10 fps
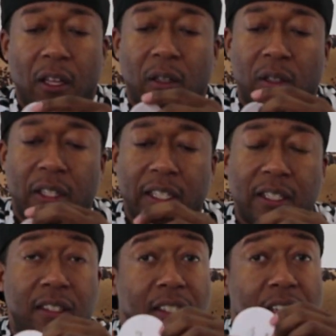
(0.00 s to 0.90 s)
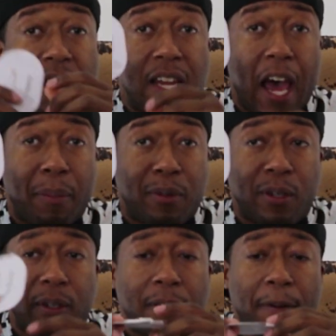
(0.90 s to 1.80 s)
Looks like this is an
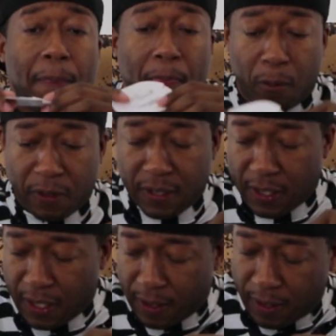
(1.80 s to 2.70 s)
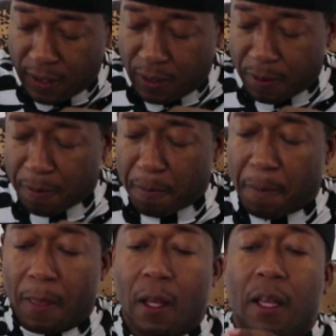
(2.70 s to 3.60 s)
adapter. We'll set that there.
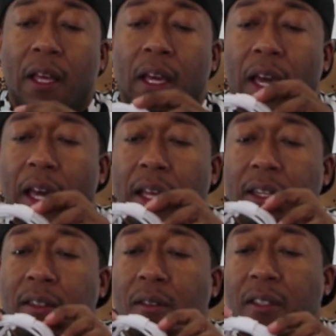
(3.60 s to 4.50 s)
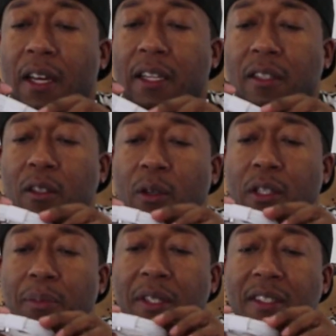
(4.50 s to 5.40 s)
And this looks like the
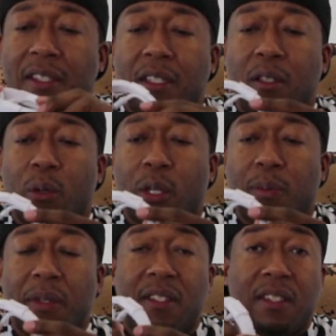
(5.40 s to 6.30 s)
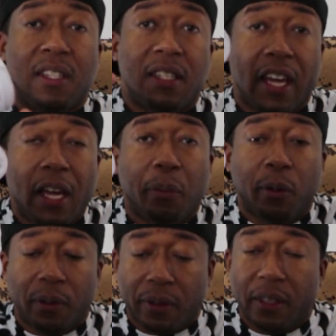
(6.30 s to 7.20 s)
USB-C to USB-C
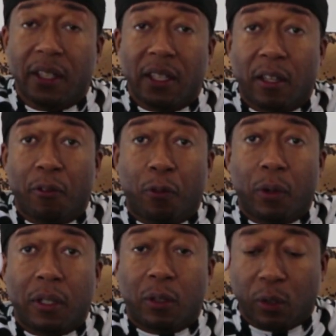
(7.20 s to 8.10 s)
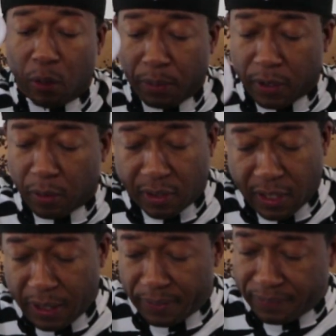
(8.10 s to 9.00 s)
cable for the Google Pixel
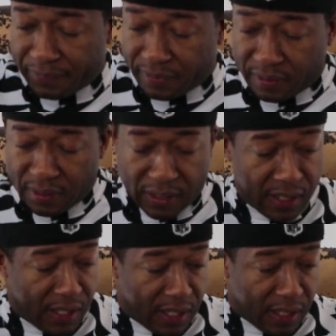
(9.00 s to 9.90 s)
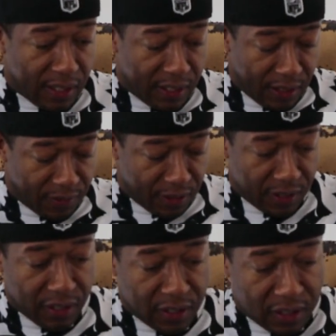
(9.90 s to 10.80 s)
Slate. Let's see if there's
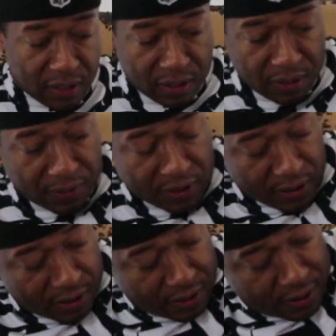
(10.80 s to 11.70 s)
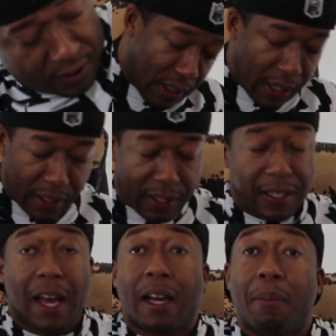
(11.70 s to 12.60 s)
anything underneath of this. Okay, this is
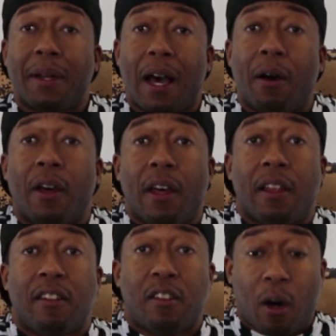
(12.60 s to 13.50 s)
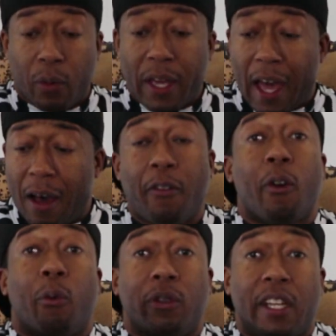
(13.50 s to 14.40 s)
not coming out. This is all we have.
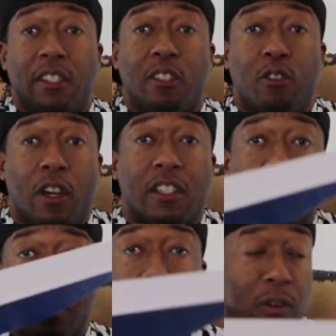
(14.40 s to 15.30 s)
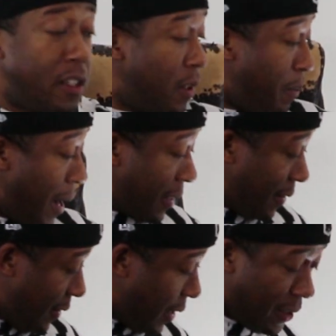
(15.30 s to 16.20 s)
We'll take the instructions and the rest of the box
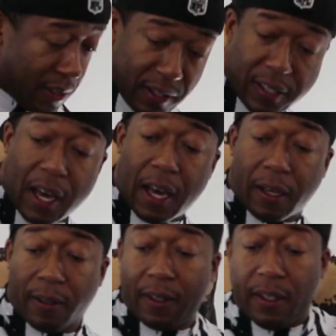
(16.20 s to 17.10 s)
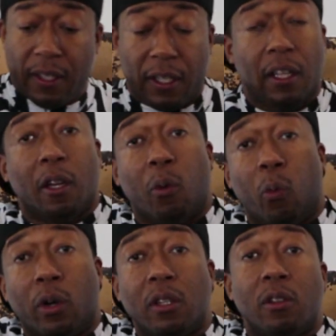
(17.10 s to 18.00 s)
and set it to the side.
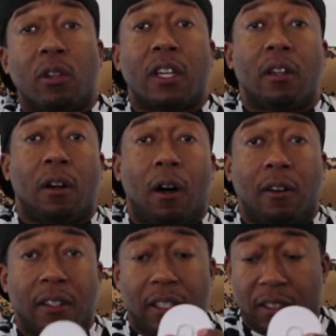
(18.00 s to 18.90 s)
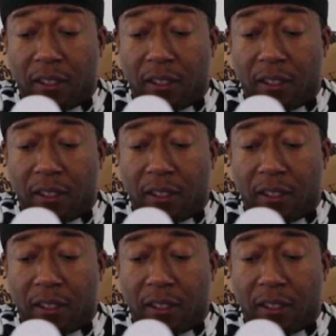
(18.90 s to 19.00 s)
We're going to look at all of this